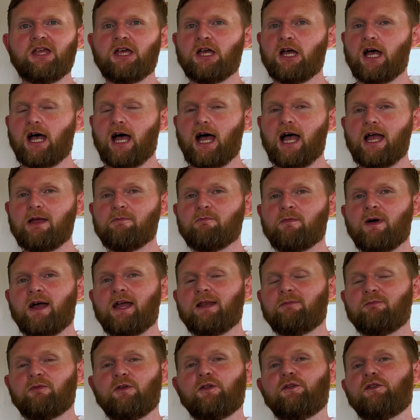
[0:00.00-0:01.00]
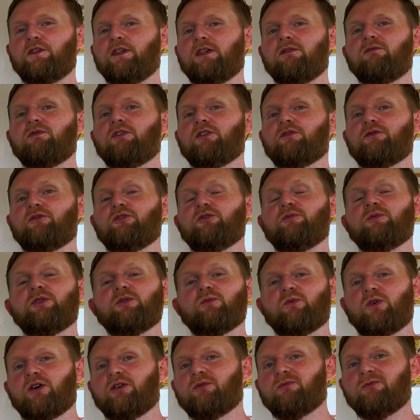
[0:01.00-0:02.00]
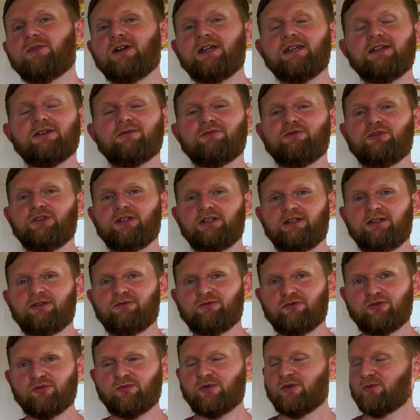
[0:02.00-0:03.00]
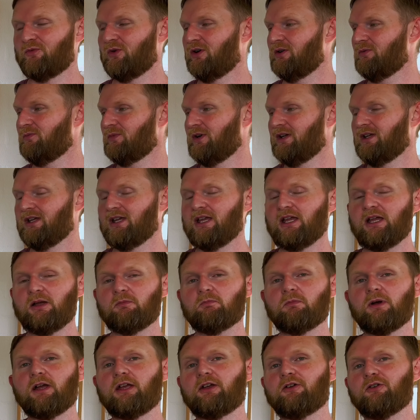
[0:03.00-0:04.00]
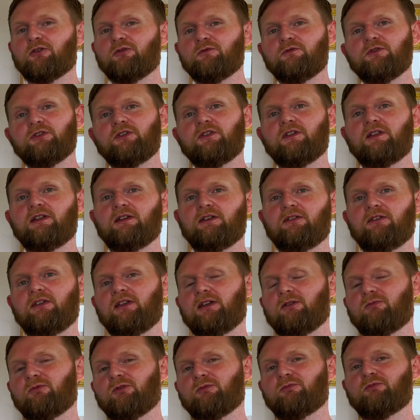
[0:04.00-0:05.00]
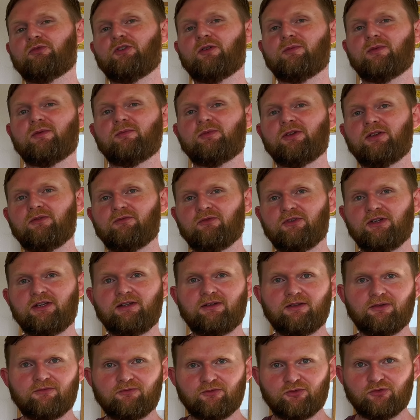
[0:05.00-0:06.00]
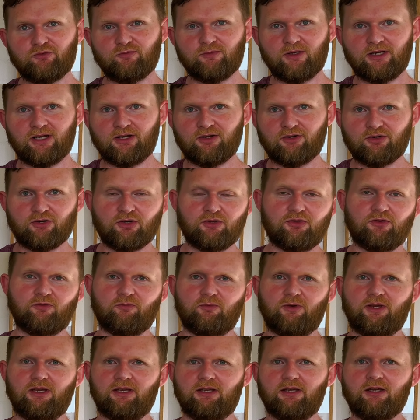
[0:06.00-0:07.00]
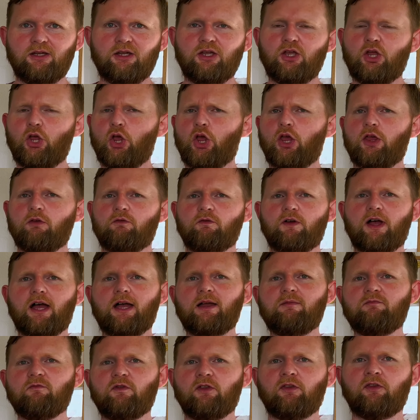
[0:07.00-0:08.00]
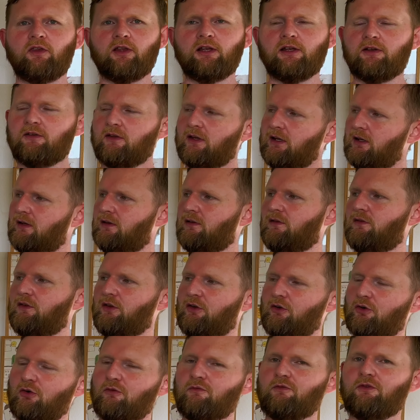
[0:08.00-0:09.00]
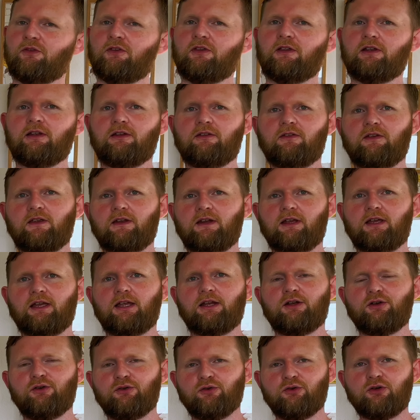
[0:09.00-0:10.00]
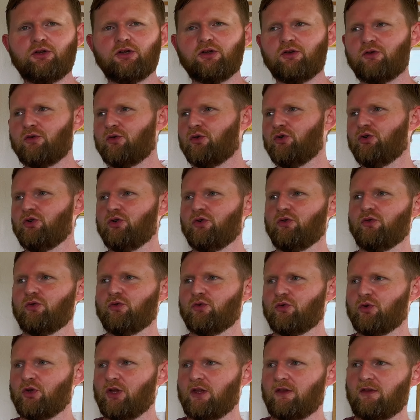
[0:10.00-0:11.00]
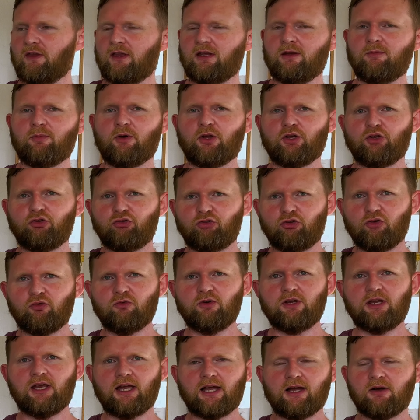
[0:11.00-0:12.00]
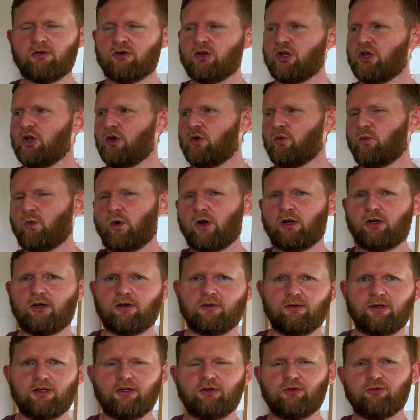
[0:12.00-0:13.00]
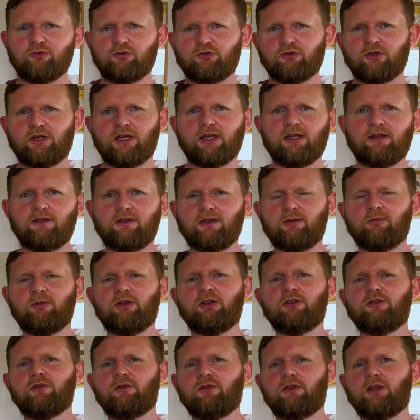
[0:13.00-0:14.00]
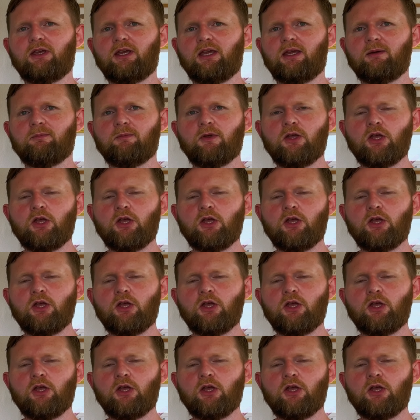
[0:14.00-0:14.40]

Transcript: I might perceive the room in one way or read the room in one way. My co-facilitator will probably read the room in another way. If I'm facilitating, the co-facilitator can look, is anybody zoning out? What can we do to get them into the game?